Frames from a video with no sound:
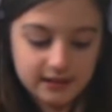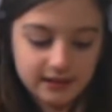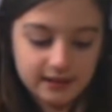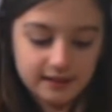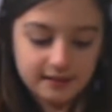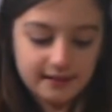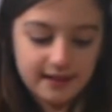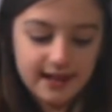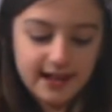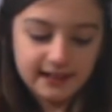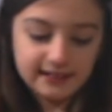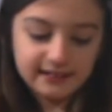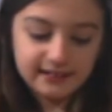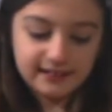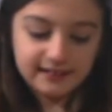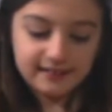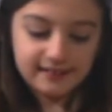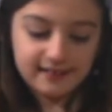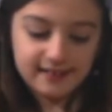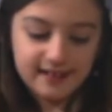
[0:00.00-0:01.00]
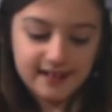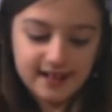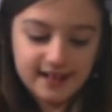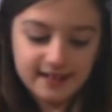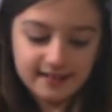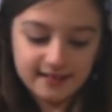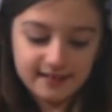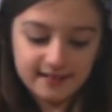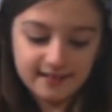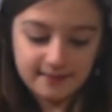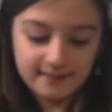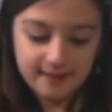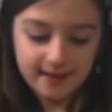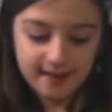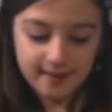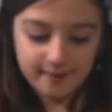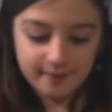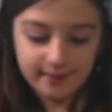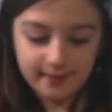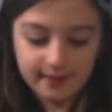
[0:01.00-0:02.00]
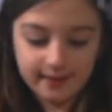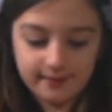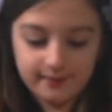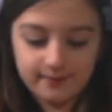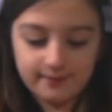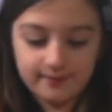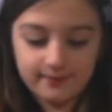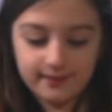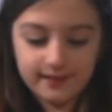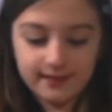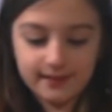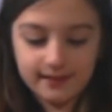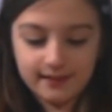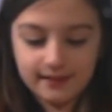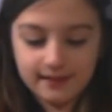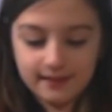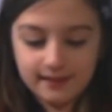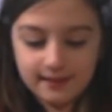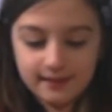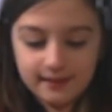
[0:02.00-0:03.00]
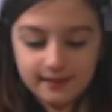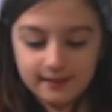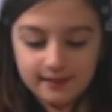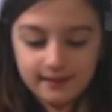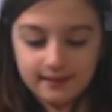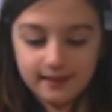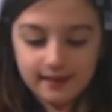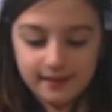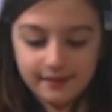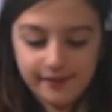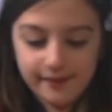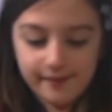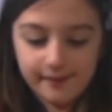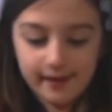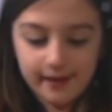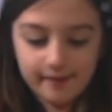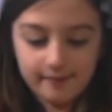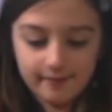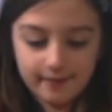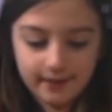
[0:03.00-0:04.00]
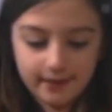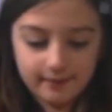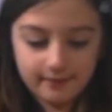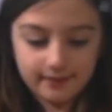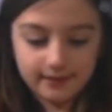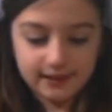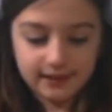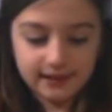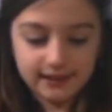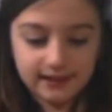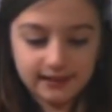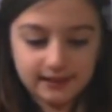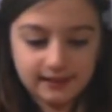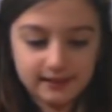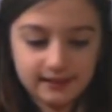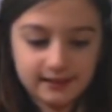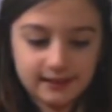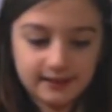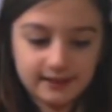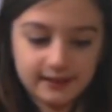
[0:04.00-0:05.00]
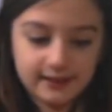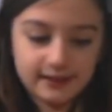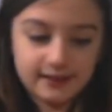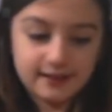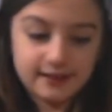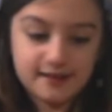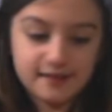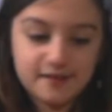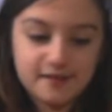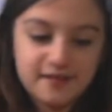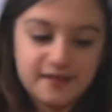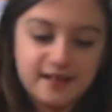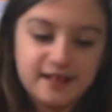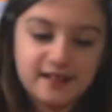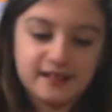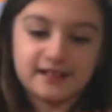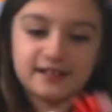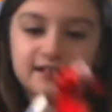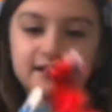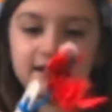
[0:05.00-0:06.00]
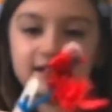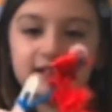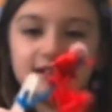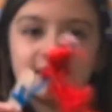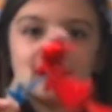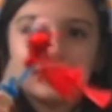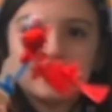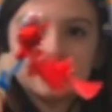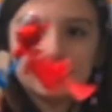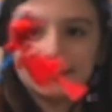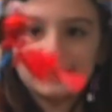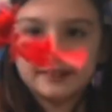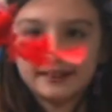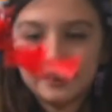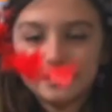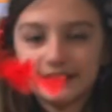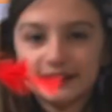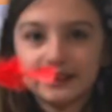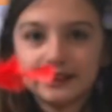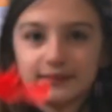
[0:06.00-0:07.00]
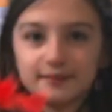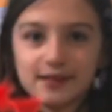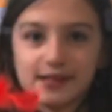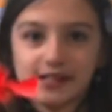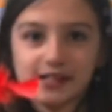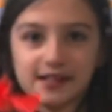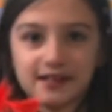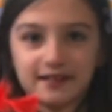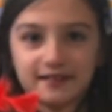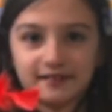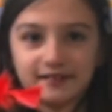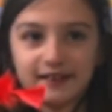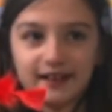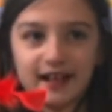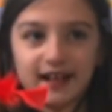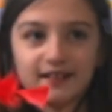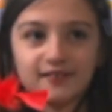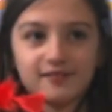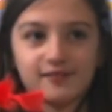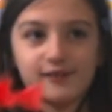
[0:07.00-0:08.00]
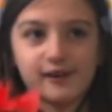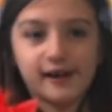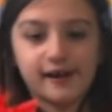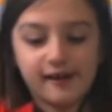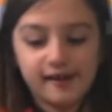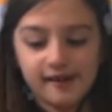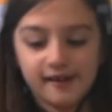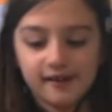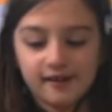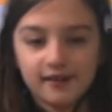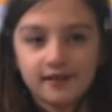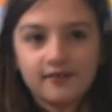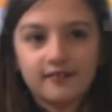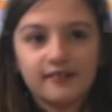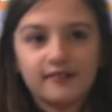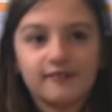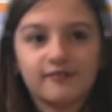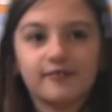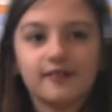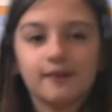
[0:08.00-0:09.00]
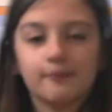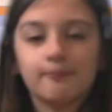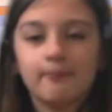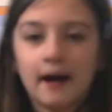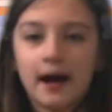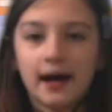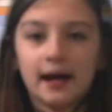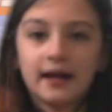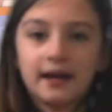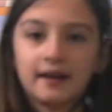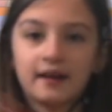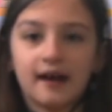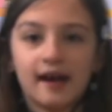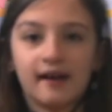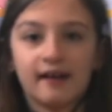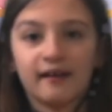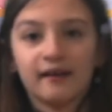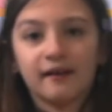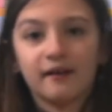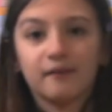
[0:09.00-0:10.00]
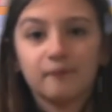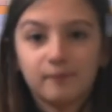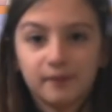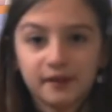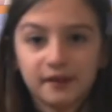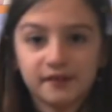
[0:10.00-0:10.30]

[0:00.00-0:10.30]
attach it to the end of the pom-pom. The other pom-pom, just like this. So that's how you make a cat toy. Well, bye. Please